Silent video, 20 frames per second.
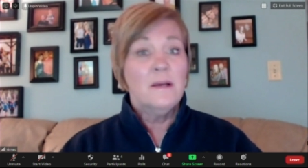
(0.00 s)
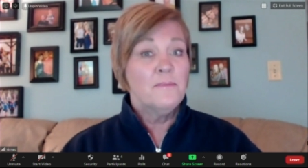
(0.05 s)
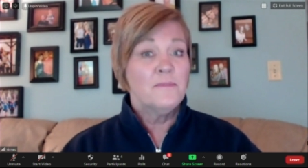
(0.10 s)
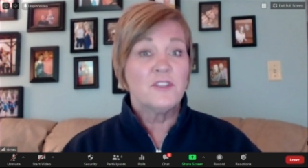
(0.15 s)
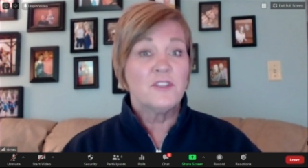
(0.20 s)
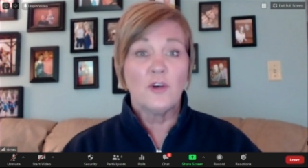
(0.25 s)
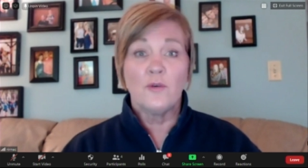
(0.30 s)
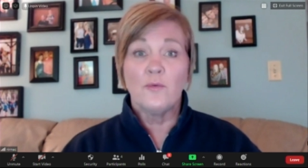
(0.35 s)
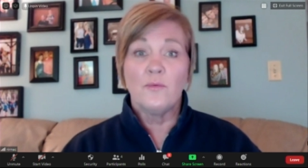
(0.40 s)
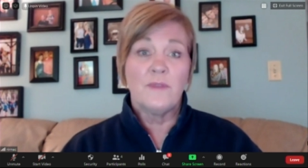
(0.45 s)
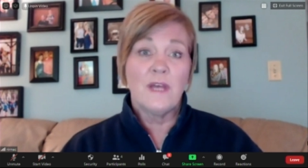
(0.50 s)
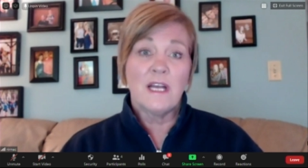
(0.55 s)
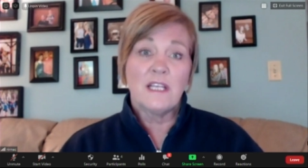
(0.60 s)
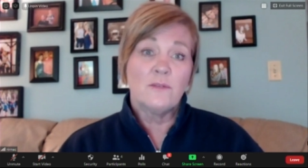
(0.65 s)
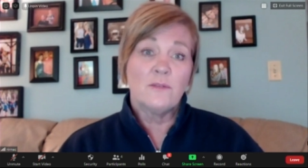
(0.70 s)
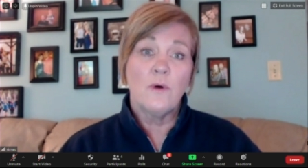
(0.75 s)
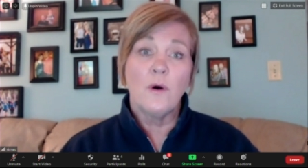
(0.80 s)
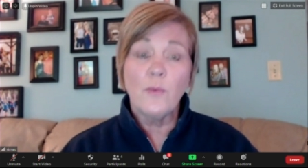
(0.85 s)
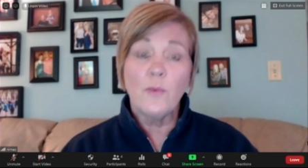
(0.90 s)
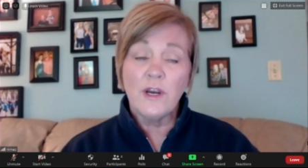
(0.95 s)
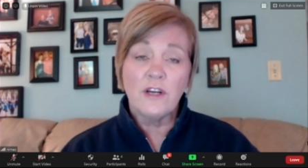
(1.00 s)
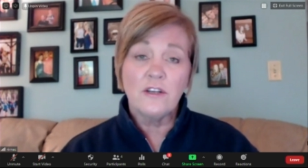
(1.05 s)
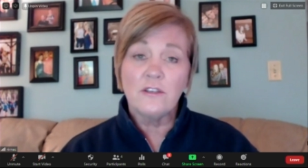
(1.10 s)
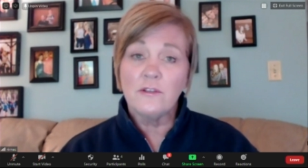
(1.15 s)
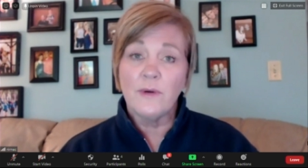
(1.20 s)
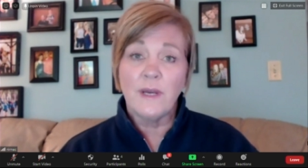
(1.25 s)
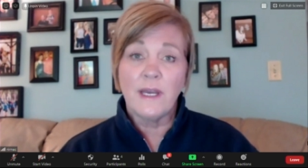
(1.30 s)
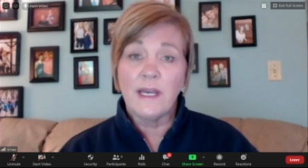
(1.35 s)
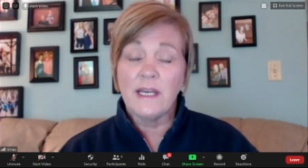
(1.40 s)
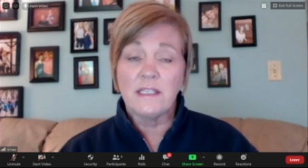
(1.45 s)
So that's what we're
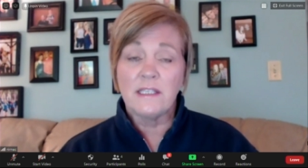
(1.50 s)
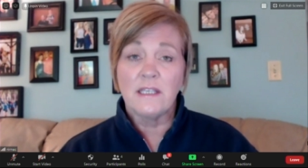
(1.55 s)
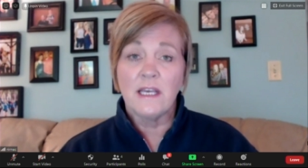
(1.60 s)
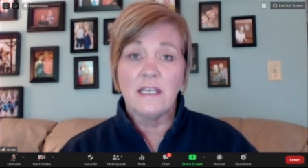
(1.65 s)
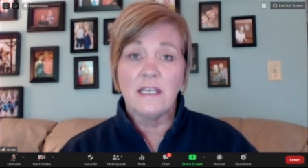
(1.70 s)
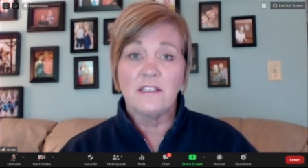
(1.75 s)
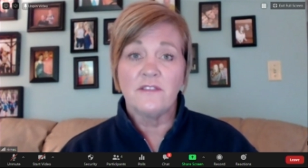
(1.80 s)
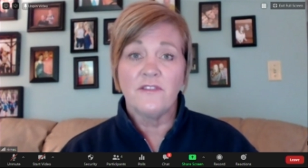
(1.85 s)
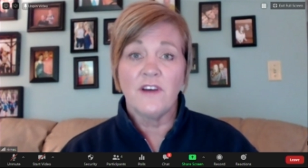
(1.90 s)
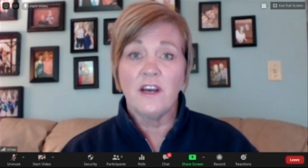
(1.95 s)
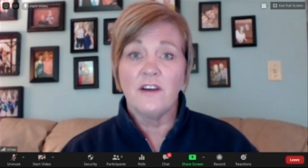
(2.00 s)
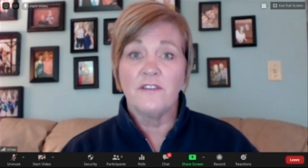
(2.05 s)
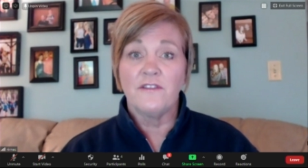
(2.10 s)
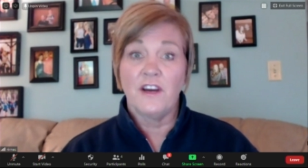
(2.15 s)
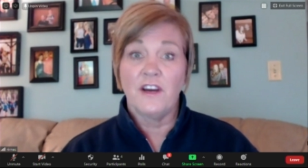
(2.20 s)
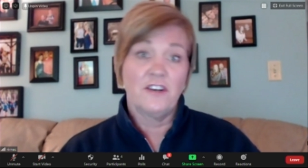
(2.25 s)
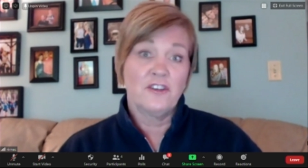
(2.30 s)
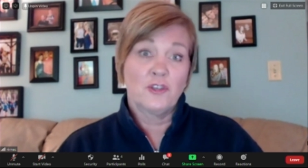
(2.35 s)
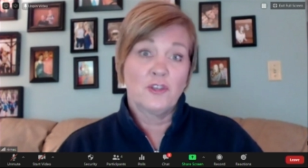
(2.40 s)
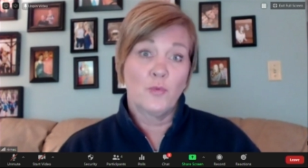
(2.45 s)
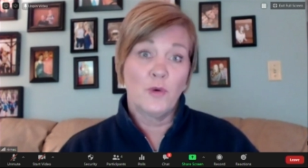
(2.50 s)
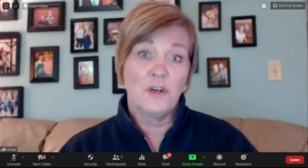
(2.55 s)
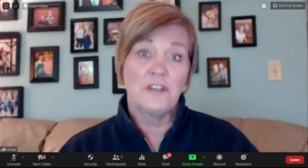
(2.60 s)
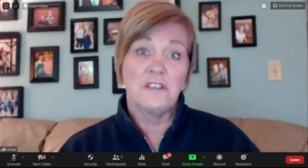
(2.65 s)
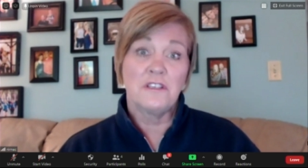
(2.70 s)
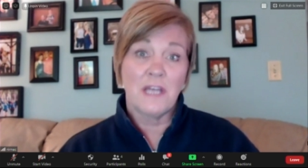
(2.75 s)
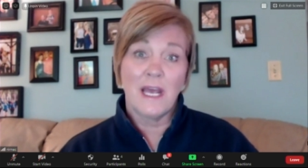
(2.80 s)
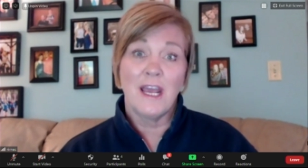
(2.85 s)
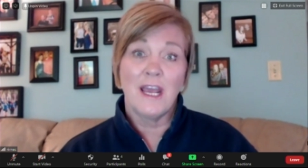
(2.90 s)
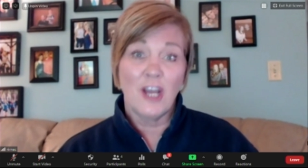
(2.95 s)
doing as, as firefighters. We're
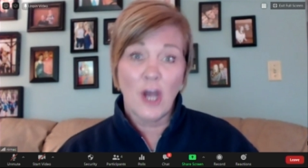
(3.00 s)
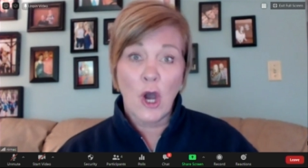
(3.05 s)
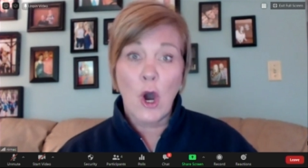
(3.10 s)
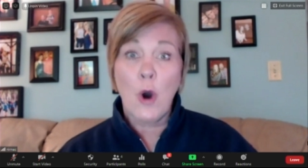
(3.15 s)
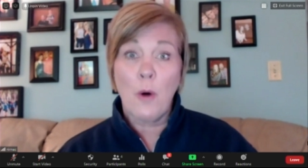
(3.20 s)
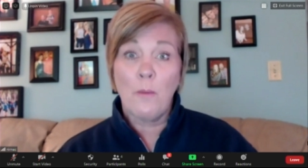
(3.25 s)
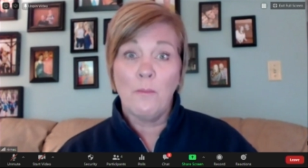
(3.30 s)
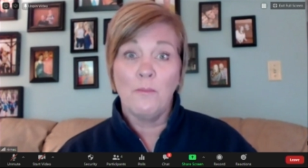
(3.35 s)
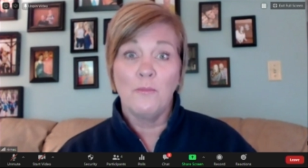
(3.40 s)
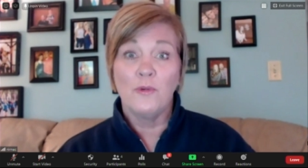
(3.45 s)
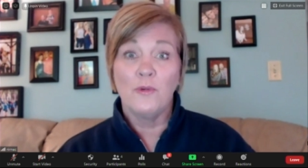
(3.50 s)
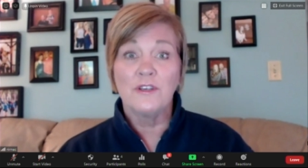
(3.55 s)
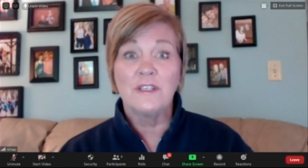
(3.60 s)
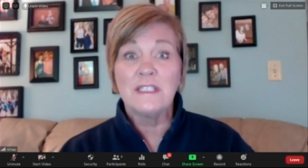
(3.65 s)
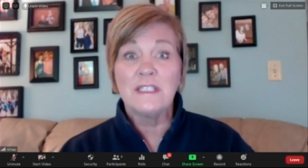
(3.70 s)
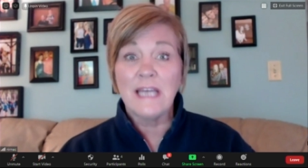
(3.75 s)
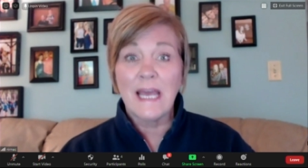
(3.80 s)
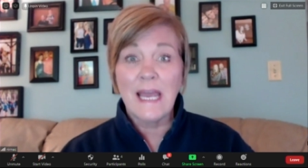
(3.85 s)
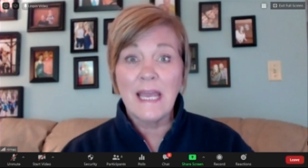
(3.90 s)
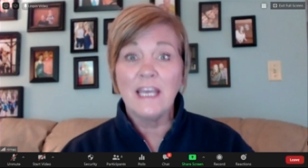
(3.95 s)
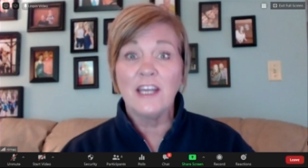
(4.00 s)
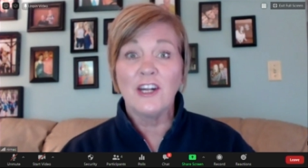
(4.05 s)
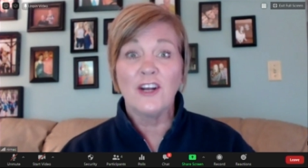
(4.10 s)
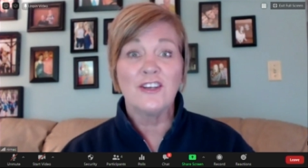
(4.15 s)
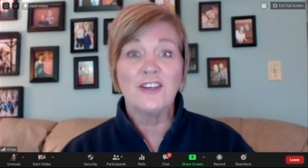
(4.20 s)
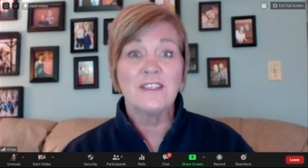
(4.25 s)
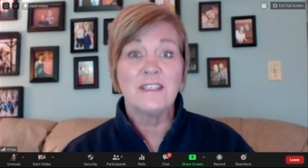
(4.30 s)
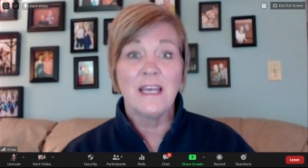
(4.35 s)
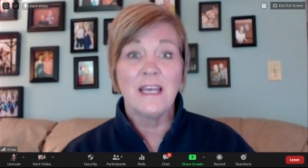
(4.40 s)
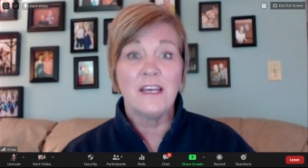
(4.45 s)
staying home, we're staying in our
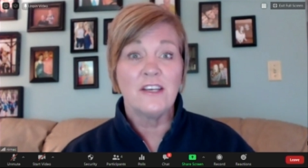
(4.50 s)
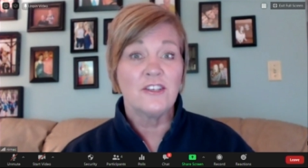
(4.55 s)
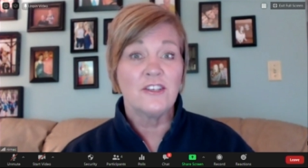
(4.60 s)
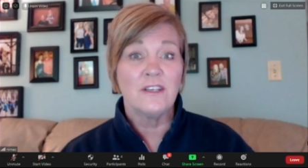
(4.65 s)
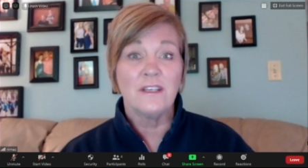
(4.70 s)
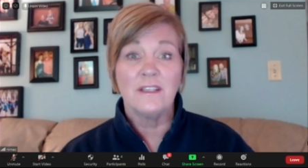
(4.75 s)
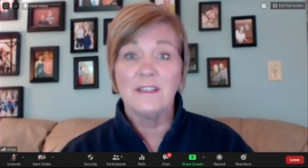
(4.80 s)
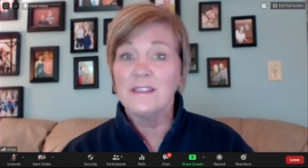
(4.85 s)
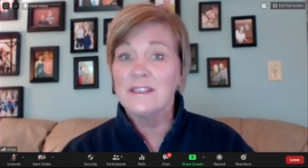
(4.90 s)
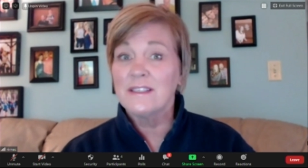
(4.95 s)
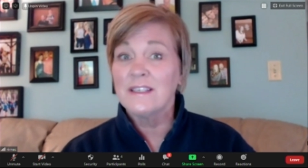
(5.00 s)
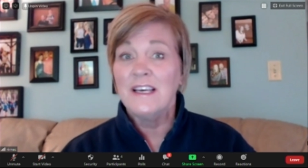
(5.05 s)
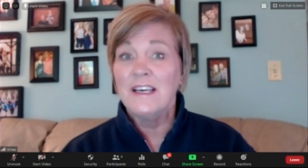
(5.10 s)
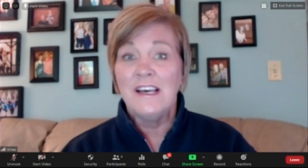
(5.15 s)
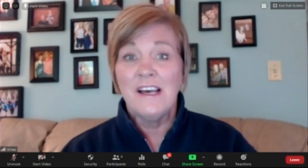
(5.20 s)
stations.